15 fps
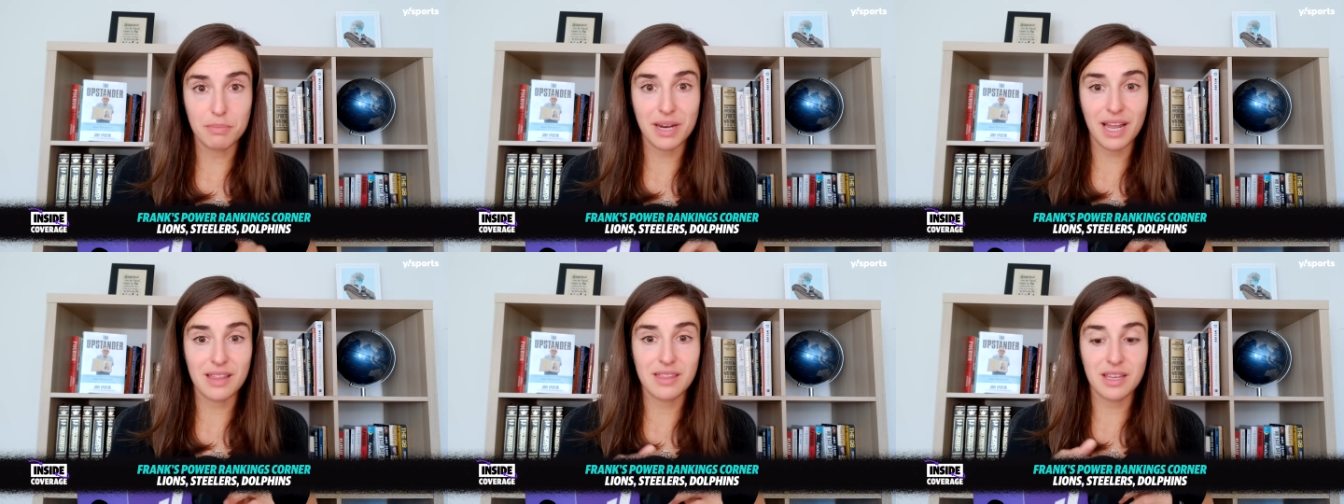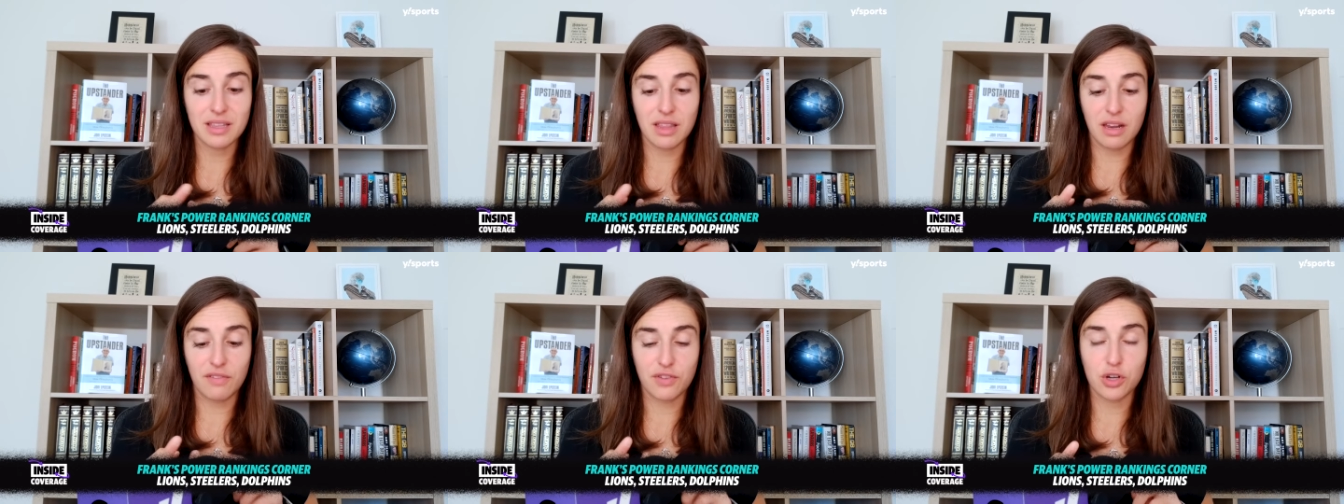But I think
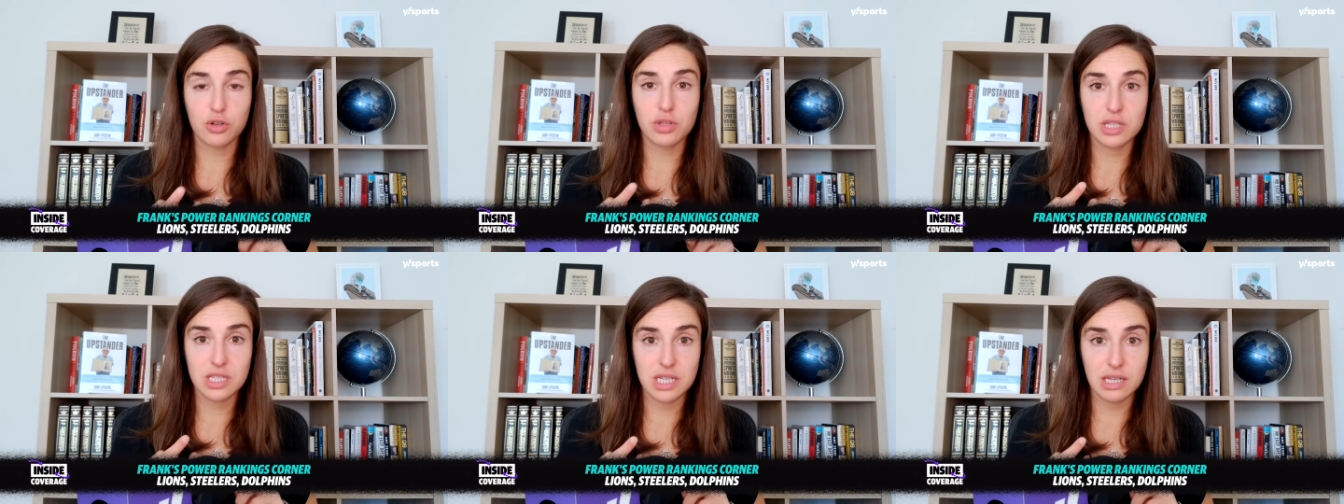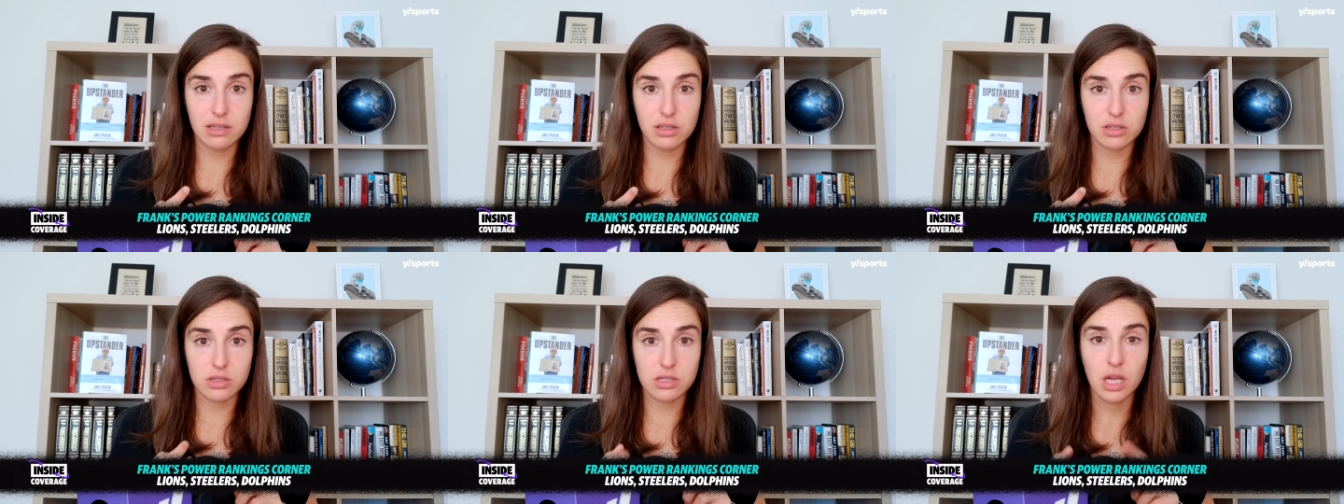that if you're the
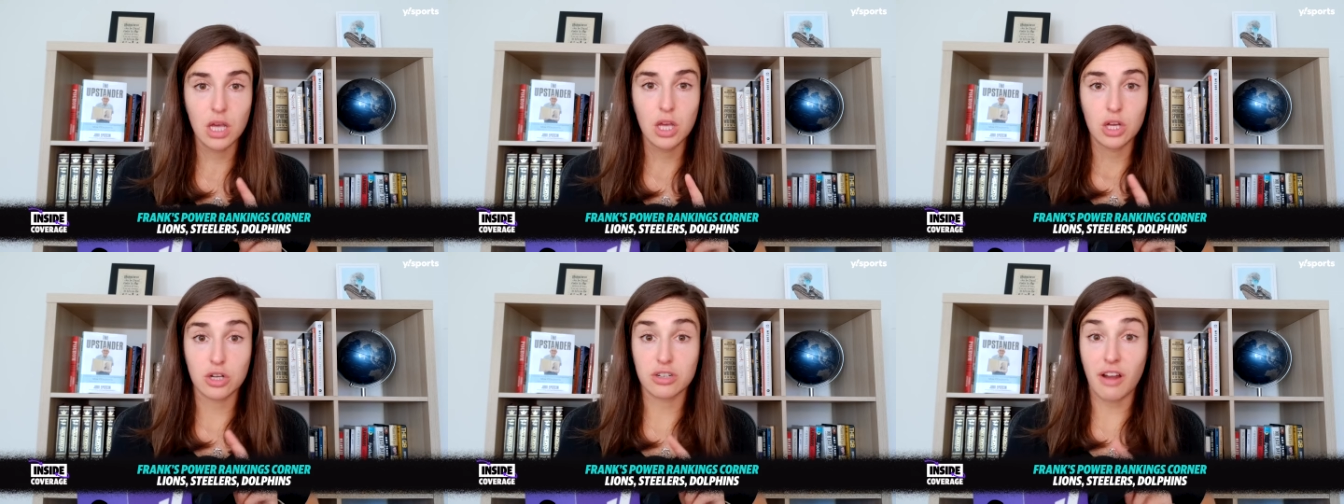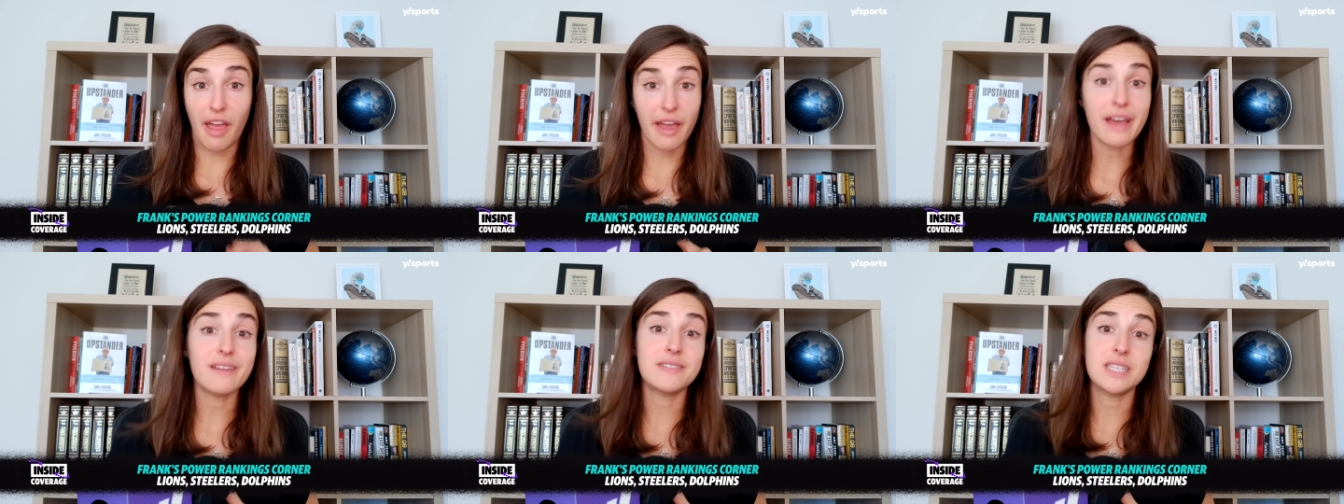Steelers, you're an
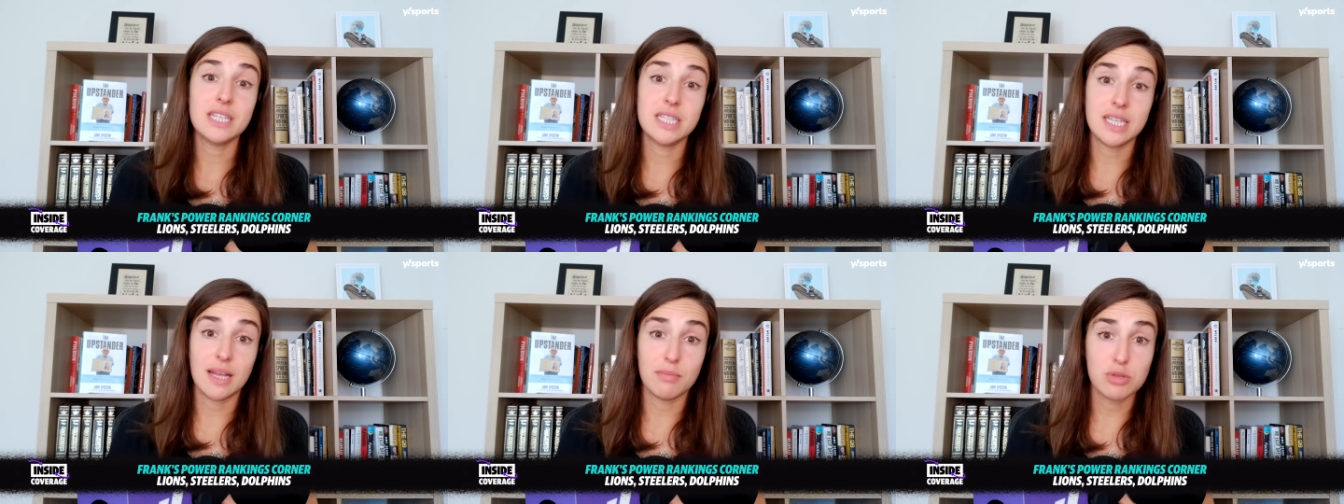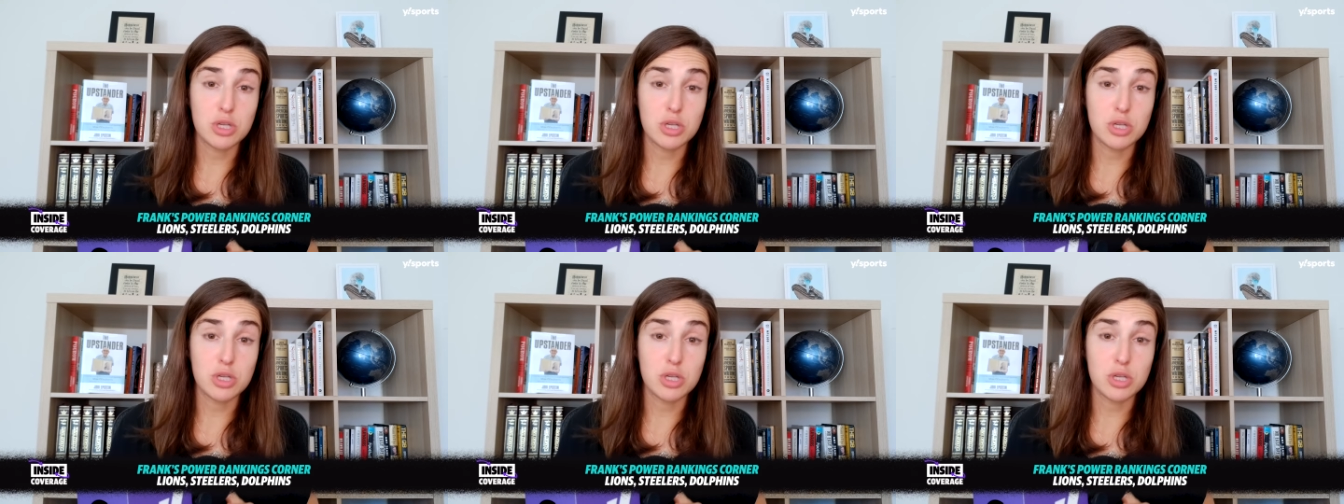A F C team,